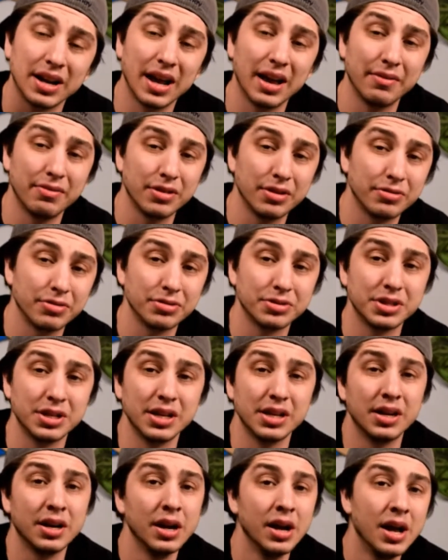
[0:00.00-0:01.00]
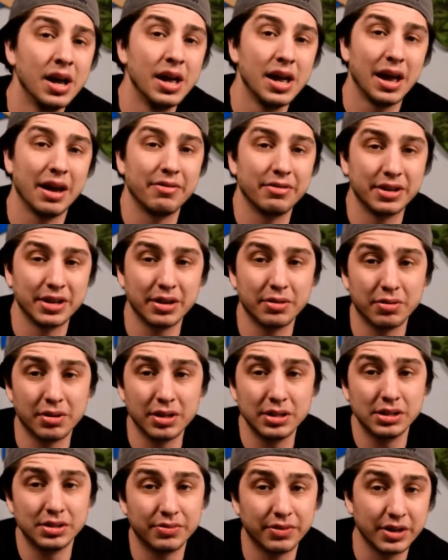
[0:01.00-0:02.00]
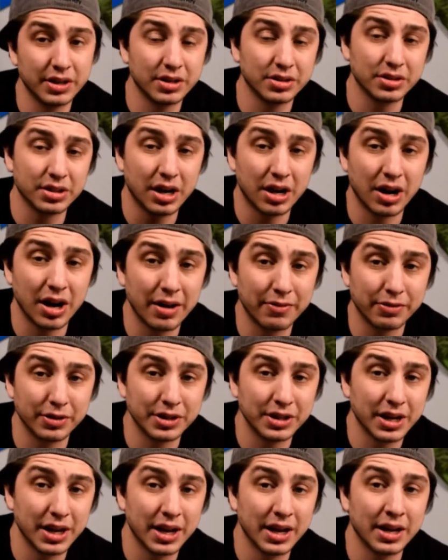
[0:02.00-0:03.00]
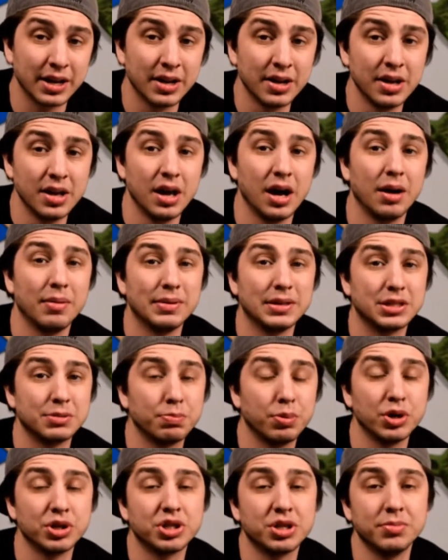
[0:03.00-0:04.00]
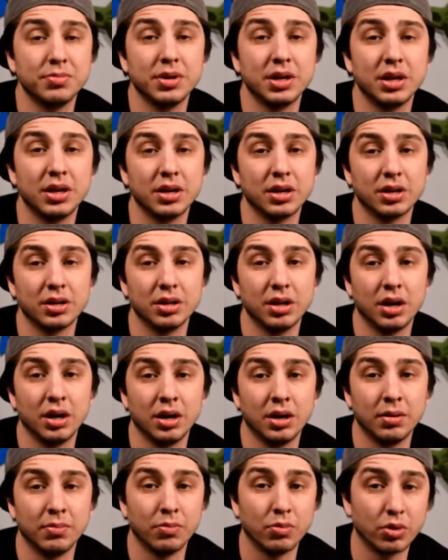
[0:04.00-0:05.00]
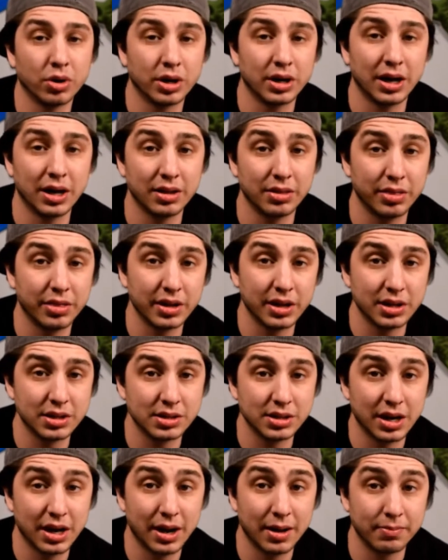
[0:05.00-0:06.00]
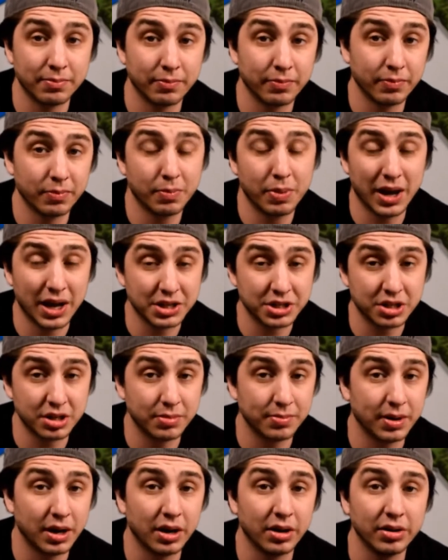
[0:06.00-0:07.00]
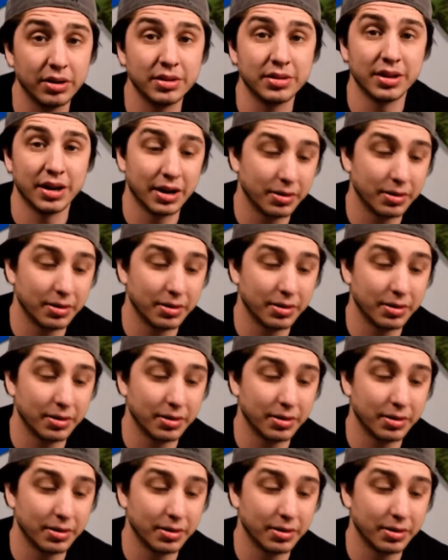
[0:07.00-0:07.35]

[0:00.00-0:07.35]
having a routine, having to get one of these videos out every day, it's pushing me to work on things that I'm passionate about and that